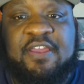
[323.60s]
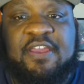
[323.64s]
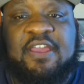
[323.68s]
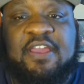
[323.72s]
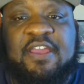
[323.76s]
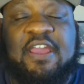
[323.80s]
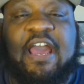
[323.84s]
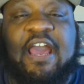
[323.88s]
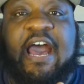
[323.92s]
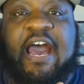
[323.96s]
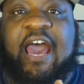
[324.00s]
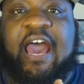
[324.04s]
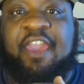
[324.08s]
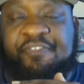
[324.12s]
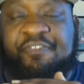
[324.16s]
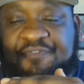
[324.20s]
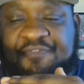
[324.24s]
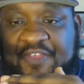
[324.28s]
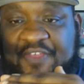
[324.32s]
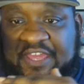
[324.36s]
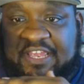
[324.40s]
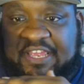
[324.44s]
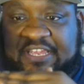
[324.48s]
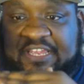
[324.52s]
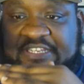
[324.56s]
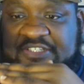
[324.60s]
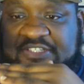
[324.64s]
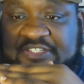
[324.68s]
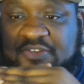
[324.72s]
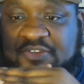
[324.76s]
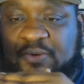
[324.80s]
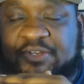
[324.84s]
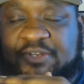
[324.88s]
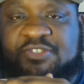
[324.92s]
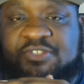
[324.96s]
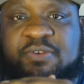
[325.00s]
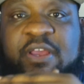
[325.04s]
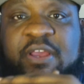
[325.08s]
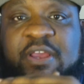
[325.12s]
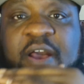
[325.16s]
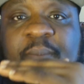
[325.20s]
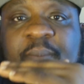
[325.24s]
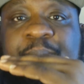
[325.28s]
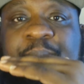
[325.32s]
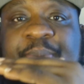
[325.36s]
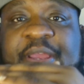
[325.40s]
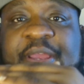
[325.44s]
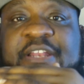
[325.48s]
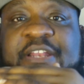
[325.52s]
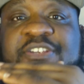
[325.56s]
I think is going to help
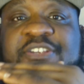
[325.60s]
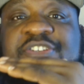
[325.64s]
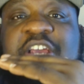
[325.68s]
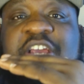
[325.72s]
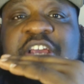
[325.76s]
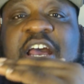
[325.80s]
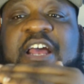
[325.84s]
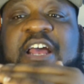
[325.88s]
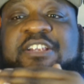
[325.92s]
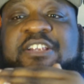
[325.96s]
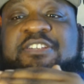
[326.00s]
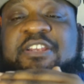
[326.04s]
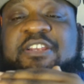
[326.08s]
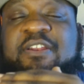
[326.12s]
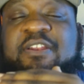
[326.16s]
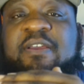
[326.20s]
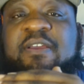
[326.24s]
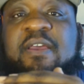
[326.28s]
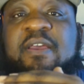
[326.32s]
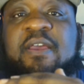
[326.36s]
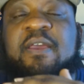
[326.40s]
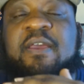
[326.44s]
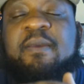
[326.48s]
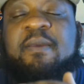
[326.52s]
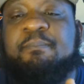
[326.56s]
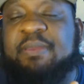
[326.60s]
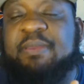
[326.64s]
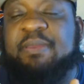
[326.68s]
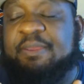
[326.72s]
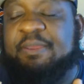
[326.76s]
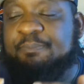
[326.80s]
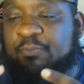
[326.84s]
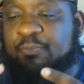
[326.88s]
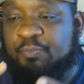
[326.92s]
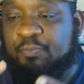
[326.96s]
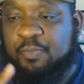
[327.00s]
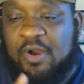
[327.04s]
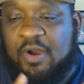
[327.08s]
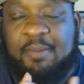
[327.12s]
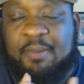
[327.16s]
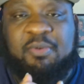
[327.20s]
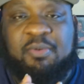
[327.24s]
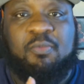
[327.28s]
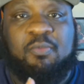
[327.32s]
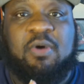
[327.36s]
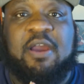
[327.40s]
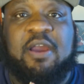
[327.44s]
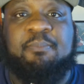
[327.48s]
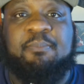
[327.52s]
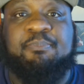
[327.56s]
Ben Johnson be
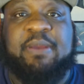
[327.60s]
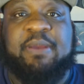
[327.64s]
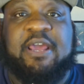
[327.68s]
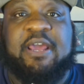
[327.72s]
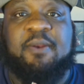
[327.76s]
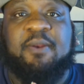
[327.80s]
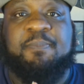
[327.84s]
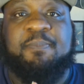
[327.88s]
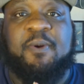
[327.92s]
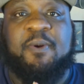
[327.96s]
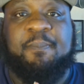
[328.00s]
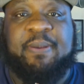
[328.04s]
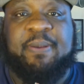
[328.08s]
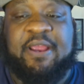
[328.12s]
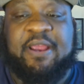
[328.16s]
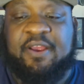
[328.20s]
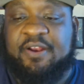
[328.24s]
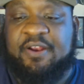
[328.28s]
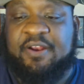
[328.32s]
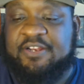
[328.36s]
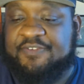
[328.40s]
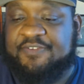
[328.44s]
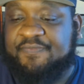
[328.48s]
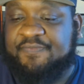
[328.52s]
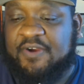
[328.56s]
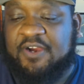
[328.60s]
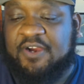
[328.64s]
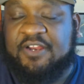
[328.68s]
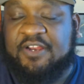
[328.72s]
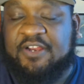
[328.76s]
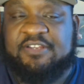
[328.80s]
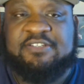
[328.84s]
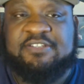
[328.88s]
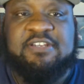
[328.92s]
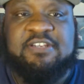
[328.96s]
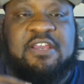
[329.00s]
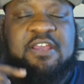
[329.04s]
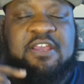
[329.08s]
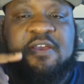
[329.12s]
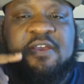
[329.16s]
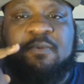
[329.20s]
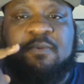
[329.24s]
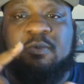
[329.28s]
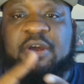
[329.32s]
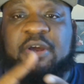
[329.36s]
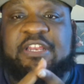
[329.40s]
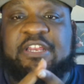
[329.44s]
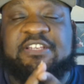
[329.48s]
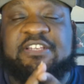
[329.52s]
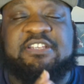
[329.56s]
one better prepared as far as
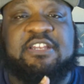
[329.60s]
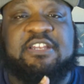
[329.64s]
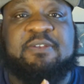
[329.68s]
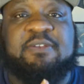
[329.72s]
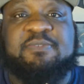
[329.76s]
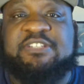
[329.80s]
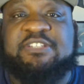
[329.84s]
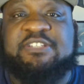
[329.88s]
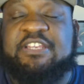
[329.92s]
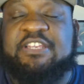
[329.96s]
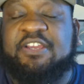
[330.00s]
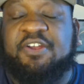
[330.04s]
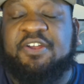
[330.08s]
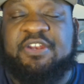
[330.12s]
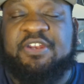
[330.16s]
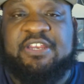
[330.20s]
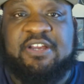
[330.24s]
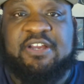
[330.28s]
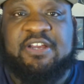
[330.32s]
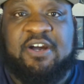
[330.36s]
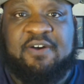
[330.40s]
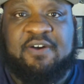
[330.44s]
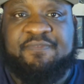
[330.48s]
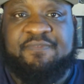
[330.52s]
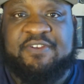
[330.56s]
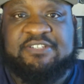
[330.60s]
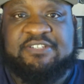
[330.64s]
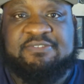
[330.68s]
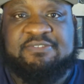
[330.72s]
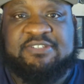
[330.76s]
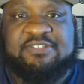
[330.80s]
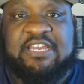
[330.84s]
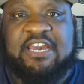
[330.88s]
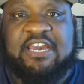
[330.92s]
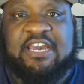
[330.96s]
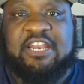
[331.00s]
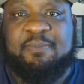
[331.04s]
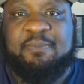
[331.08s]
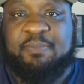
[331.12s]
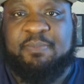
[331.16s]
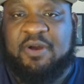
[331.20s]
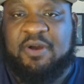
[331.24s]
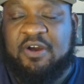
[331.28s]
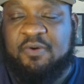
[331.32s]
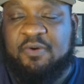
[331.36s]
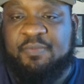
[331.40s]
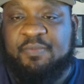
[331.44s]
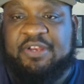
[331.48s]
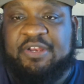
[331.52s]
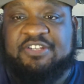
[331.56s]
what he's going to see on the offensive side of the
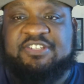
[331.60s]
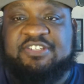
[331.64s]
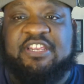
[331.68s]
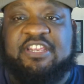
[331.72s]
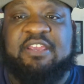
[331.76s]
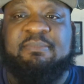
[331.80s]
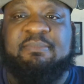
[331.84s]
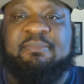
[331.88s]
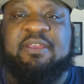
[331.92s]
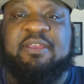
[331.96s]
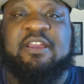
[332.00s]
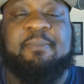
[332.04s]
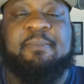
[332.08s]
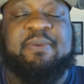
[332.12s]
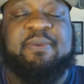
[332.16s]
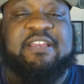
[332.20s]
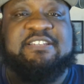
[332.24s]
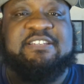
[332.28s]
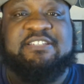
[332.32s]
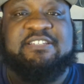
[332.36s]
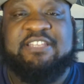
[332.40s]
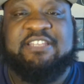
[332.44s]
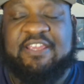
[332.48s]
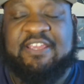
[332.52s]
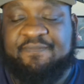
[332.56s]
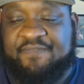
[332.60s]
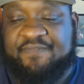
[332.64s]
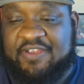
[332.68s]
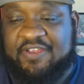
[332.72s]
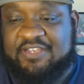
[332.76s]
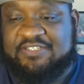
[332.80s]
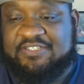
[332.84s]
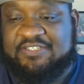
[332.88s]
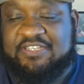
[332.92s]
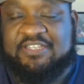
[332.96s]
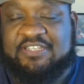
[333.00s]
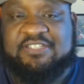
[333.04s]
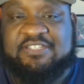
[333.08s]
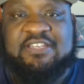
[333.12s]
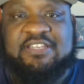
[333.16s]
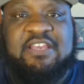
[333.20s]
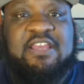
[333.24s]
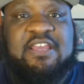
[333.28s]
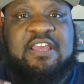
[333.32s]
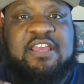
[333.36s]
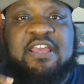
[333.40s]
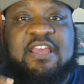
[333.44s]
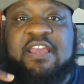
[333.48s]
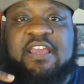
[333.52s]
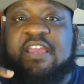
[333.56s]
ball when he's scheming up against defenses.
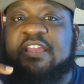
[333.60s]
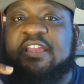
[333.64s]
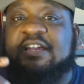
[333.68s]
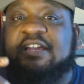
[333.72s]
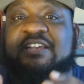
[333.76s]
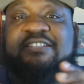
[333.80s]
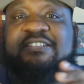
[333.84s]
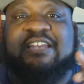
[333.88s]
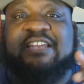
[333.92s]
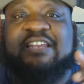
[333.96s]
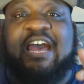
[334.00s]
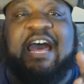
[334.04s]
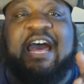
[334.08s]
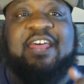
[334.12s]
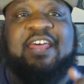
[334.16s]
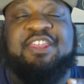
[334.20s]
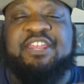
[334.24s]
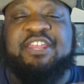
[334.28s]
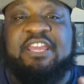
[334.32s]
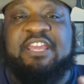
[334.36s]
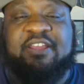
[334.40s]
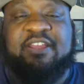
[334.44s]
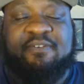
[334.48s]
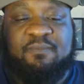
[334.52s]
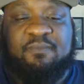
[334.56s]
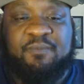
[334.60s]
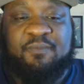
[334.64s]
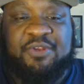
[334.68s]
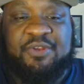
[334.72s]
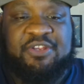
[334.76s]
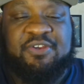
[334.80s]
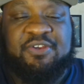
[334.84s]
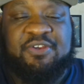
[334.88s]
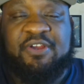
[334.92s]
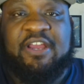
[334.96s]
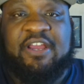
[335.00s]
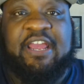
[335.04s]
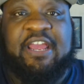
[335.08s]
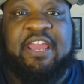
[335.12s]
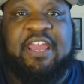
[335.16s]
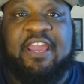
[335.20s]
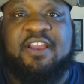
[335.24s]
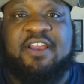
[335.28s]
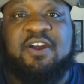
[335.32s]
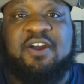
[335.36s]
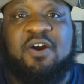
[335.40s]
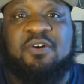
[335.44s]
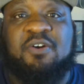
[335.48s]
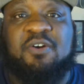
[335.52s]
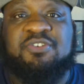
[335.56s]
Because I think when you're a head
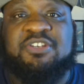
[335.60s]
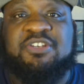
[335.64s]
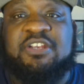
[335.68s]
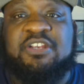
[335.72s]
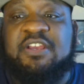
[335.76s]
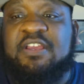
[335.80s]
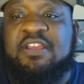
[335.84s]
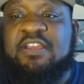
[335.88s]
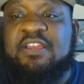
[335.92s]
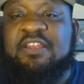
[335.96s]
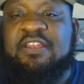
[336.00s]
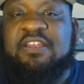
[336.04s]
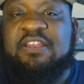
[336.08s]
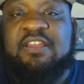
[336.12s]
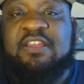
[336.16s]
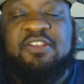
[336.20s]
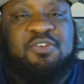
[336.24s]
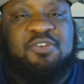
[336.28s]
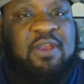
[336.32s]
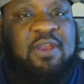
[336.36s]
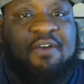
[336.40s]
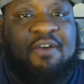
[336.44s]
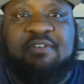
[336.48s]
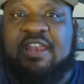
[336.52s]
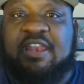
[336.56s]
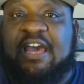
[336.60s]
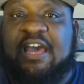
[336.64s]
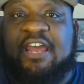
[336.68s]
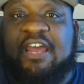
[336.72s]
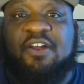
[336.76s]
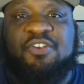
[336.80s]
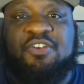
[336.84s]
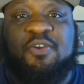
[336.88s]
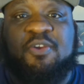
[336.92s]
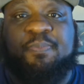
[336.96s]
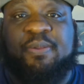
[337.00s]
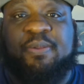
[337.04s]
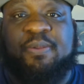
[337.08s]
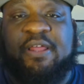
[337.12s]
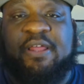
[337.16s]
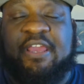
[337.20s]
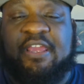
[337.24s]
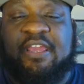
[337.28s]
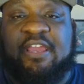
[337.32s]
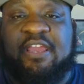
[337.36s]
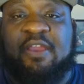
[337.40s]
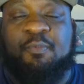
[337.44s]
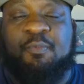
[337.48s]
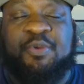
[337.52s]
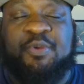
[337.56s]
coach, you have a lot on your
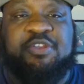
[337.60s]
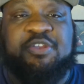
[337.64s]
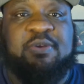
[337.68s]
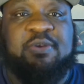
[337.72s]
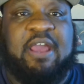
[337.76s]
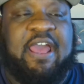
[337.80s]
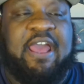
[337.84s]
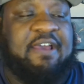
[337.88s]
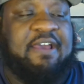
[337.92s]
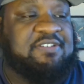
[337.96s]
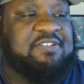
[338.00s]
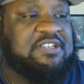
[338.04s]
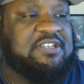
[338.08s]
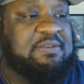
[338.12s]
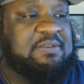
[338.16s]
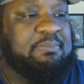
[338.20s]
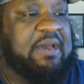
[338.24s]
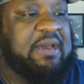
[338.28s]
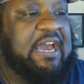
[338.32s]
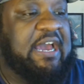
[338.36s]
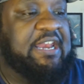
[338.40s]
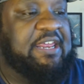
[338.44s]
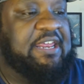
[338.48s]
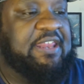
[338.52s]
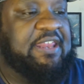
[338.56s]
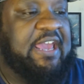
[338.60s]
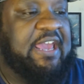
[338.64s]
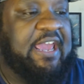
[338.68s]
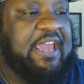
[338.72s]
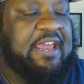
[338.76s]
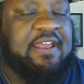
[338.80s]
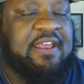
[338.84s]
plate. And when you have somebody that,